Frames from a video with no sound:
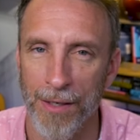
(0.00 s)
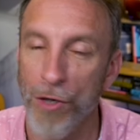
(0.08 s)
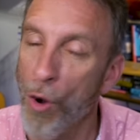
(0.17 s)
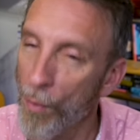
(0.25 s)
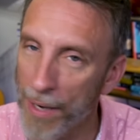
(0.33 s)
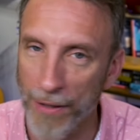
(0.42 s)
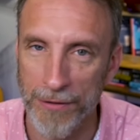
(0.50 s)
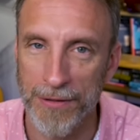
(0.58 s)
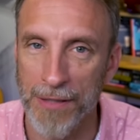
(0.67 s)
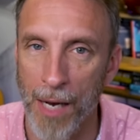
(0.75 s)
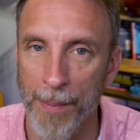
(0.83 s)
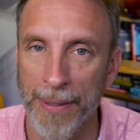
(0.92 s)
No one else is
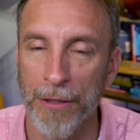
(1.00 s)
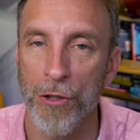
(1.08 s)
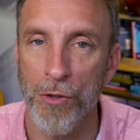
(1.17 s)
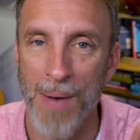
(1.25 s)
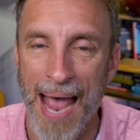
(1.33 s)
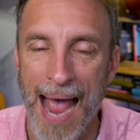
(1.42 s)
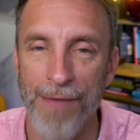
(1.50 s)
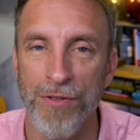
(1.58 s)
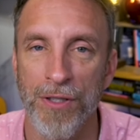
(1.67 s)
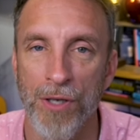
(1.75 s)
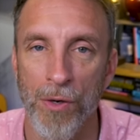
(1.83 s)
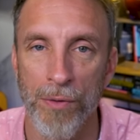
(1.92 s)
coming. You have to
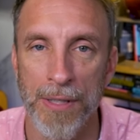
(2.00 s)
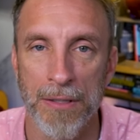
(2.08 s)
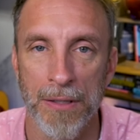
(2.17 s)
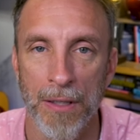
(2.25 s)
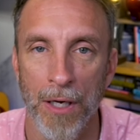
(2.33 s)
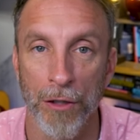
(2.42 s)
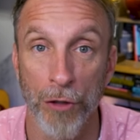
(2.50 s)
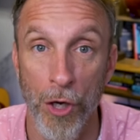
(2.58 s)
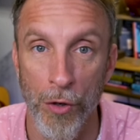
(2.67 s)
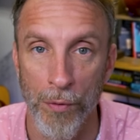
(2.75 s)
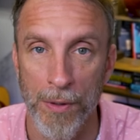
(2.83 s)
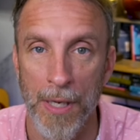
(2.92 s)
go this
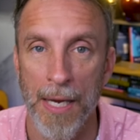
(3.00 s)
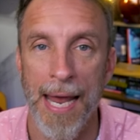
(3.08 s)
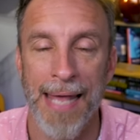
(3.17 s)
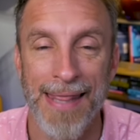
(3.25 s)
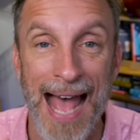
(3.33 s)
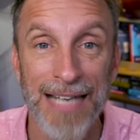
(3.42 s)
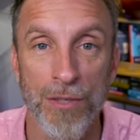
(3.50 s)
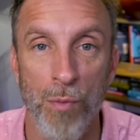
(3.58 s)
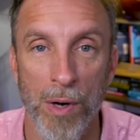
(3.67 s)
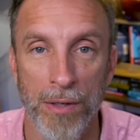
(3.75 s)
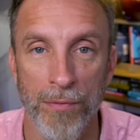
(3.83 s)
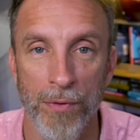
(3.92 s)
alone. And that's a
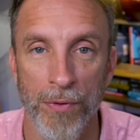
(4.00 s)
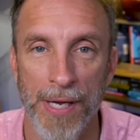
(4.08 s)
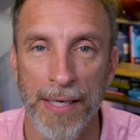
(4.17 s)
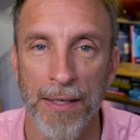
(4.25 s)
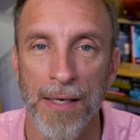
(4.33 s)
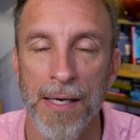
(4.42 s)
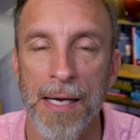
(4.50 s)
wonderful thing.